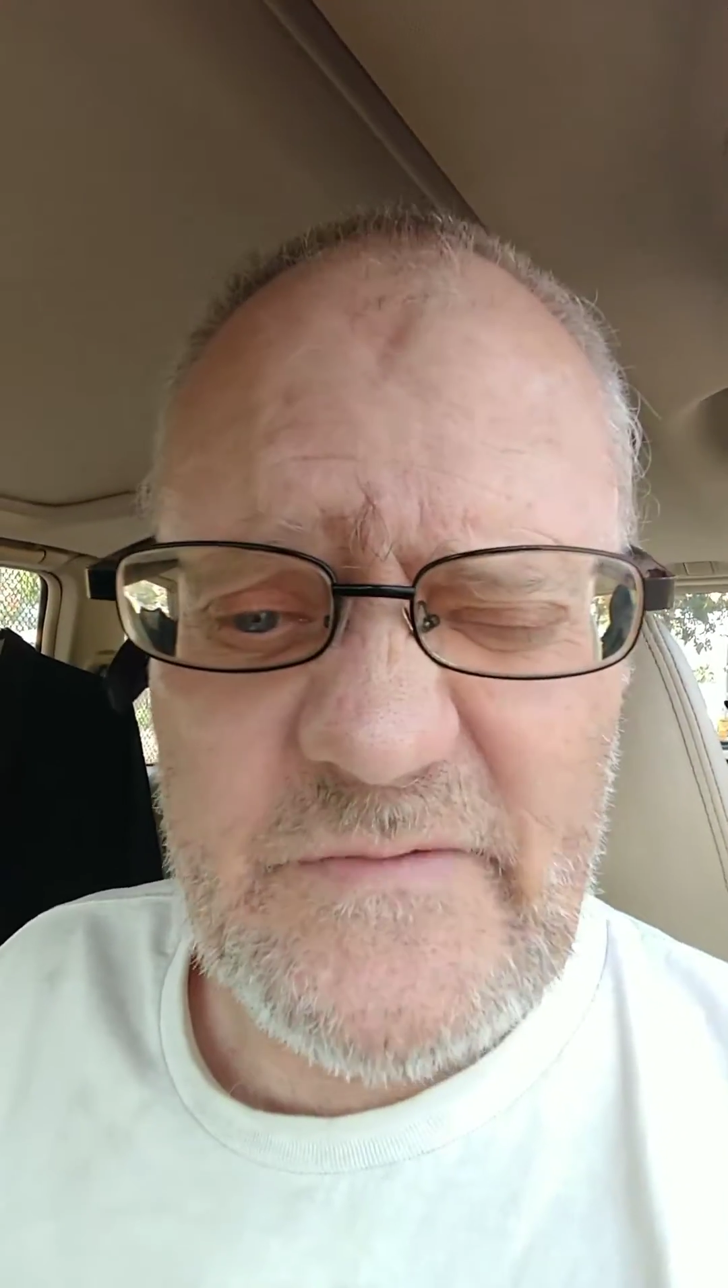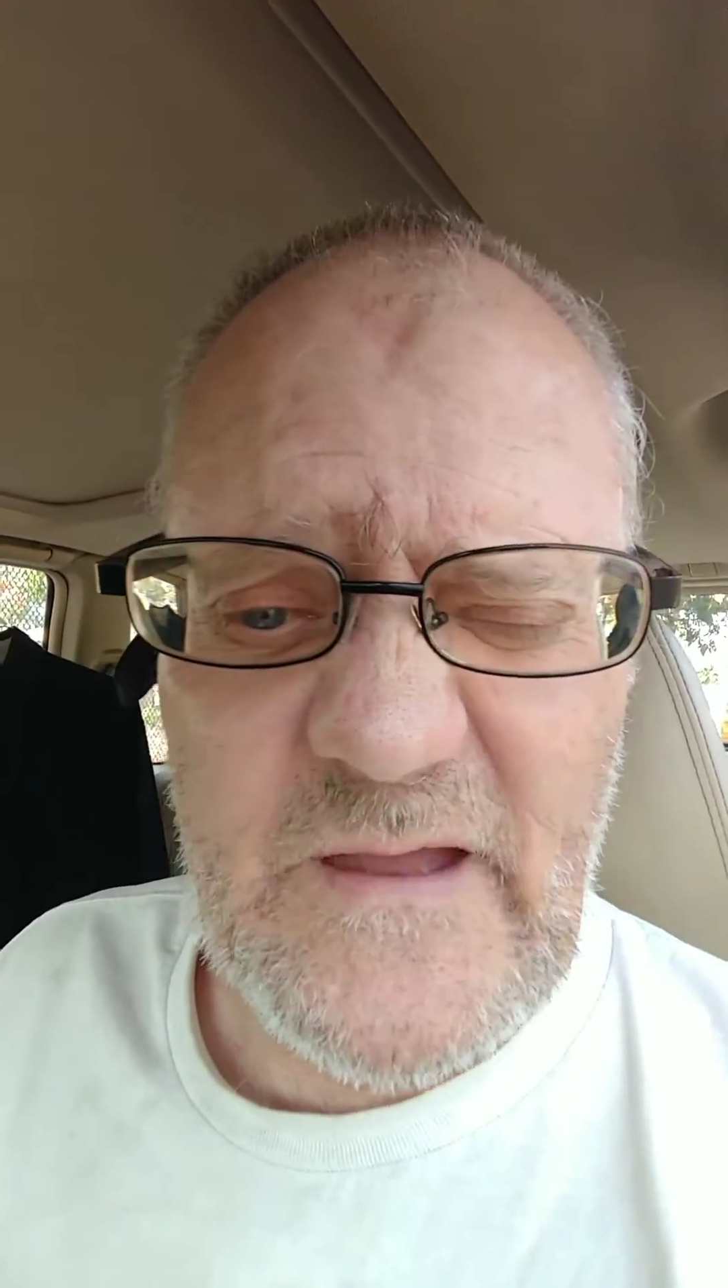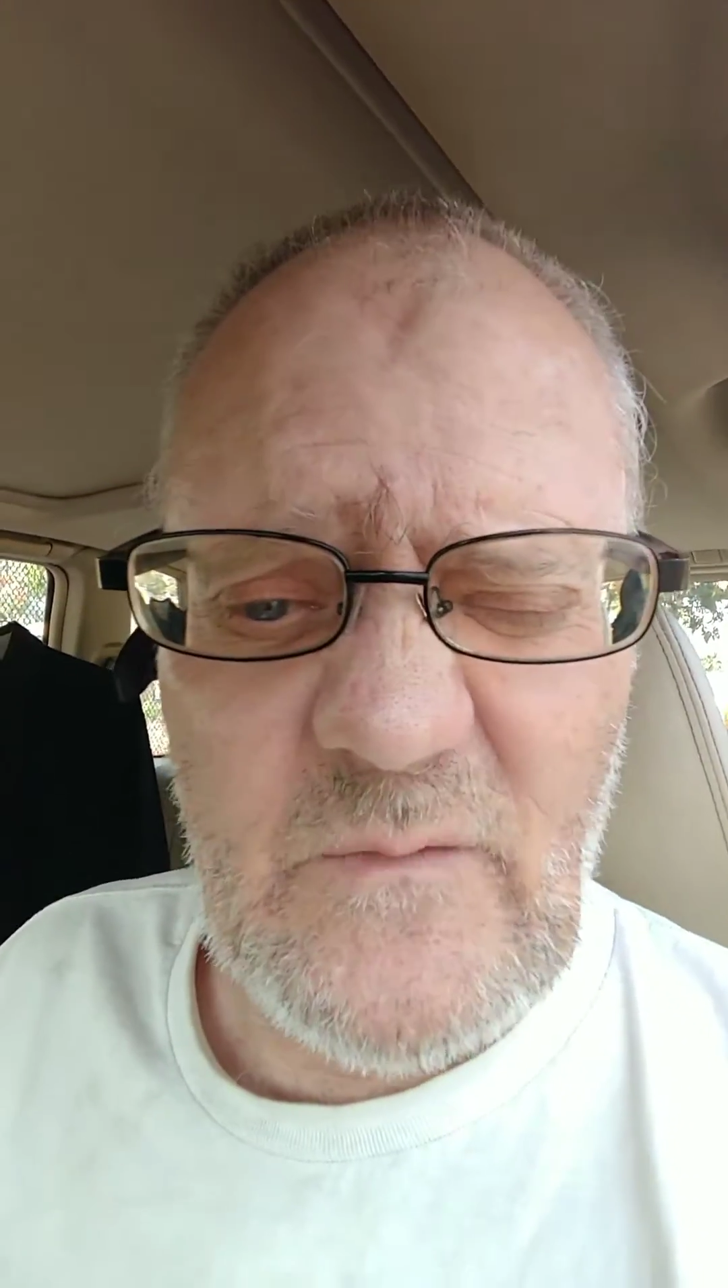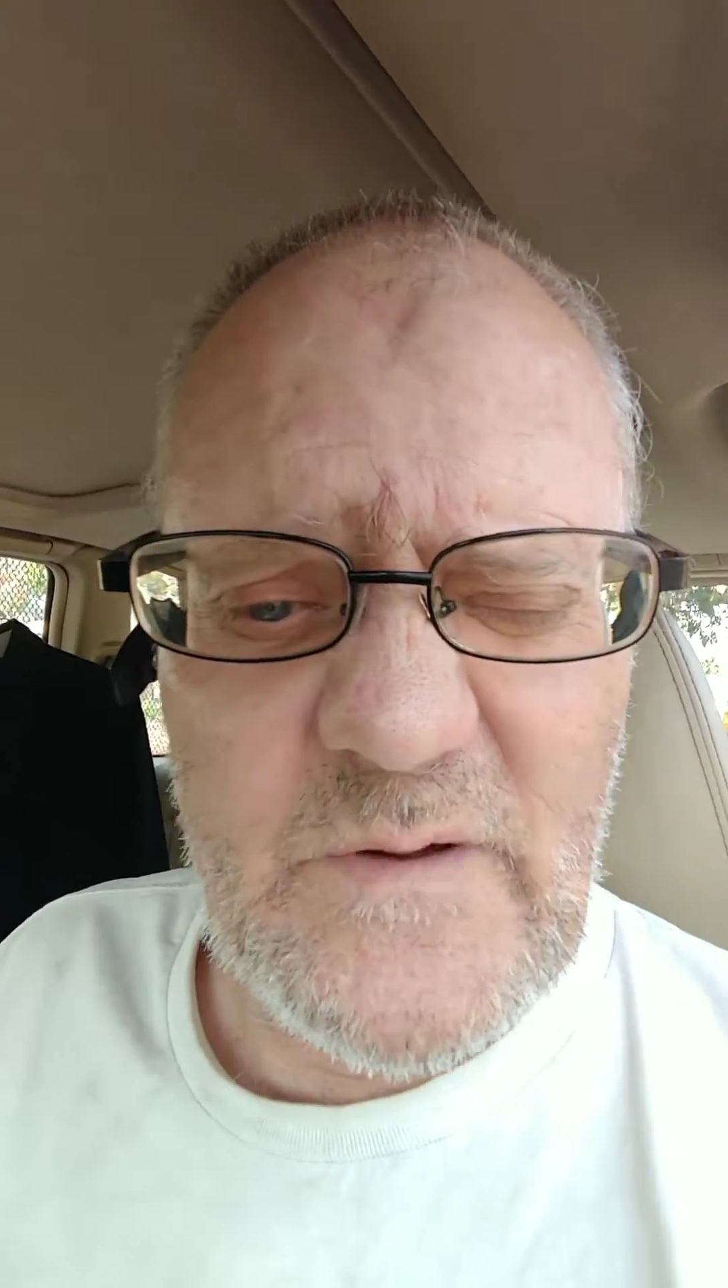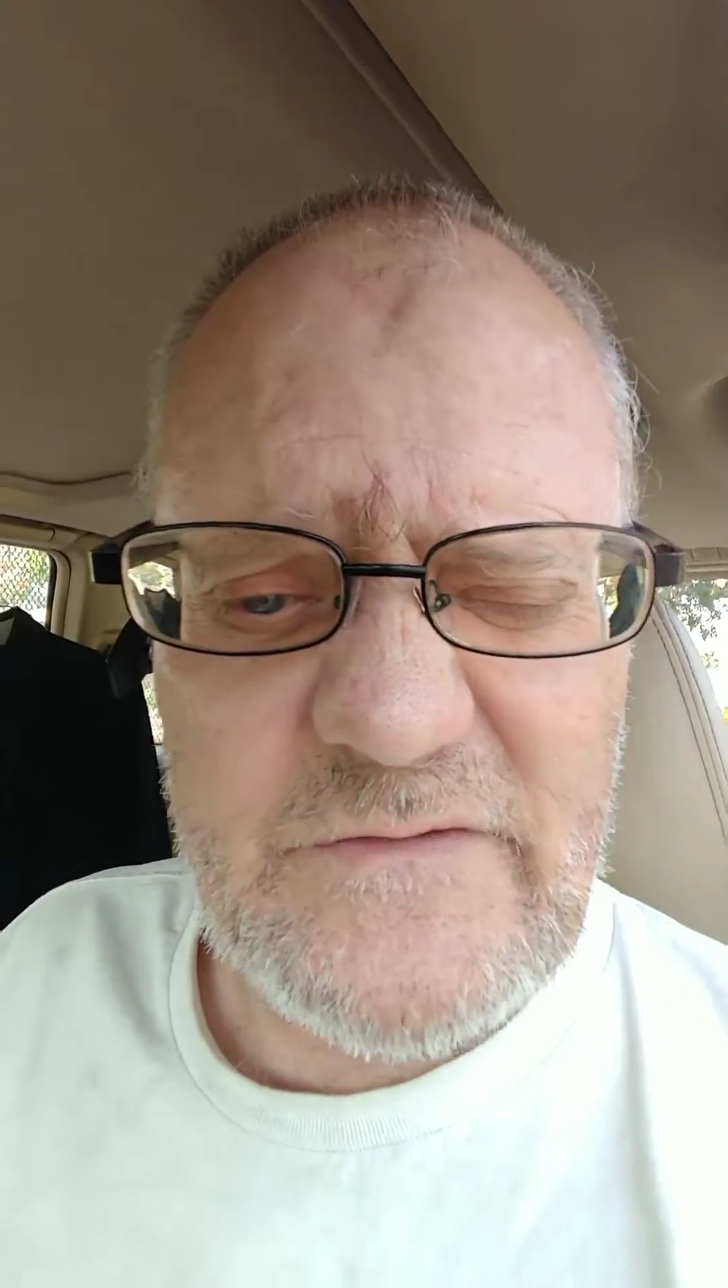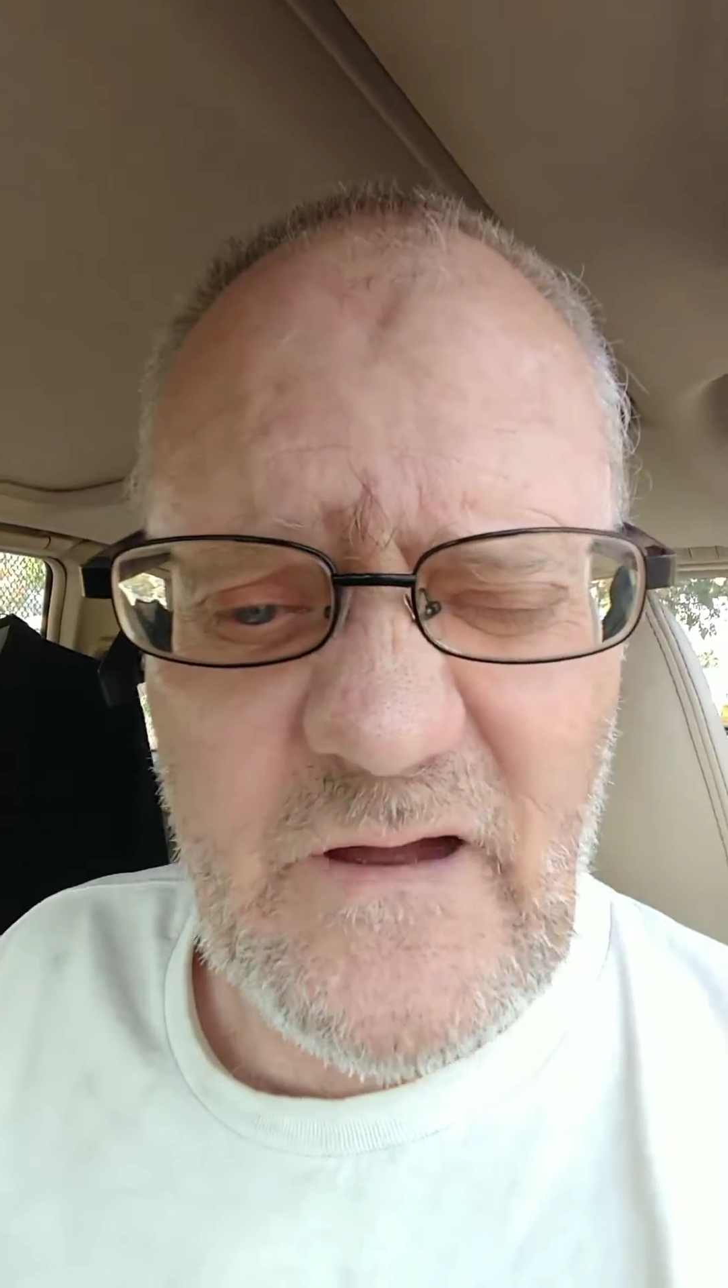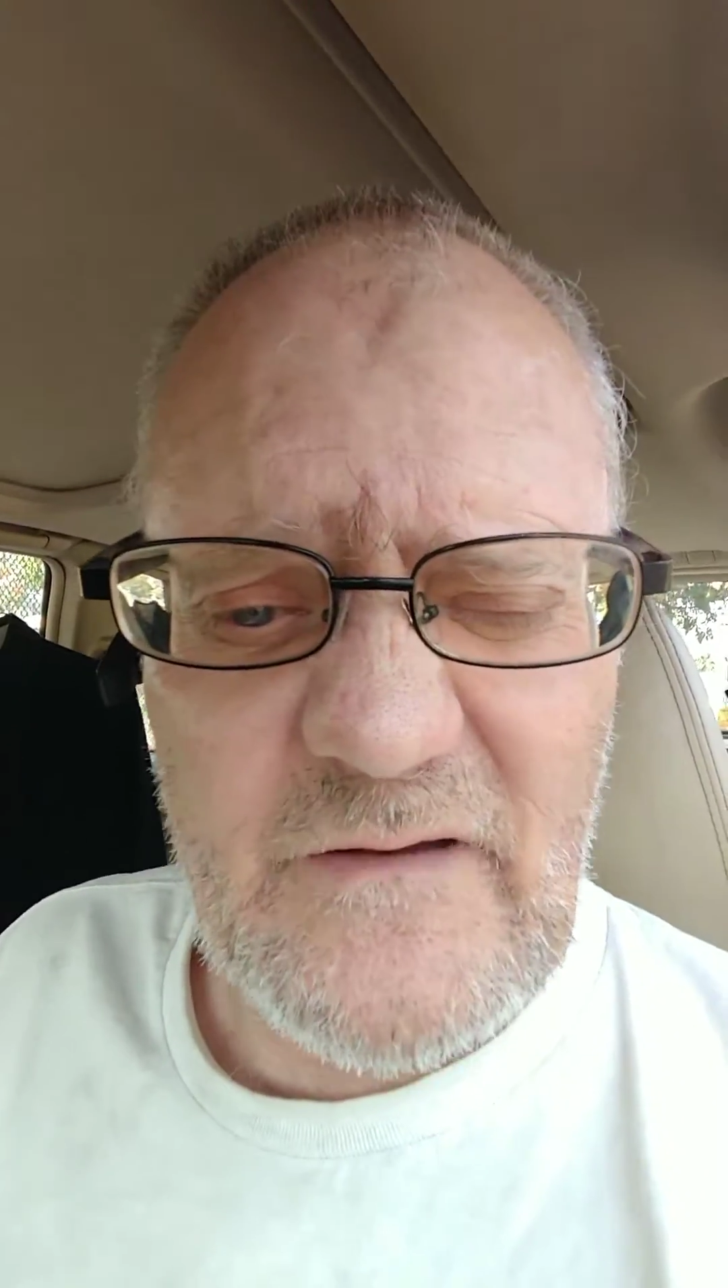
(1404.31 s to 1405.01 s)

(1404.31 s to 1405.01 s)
everything we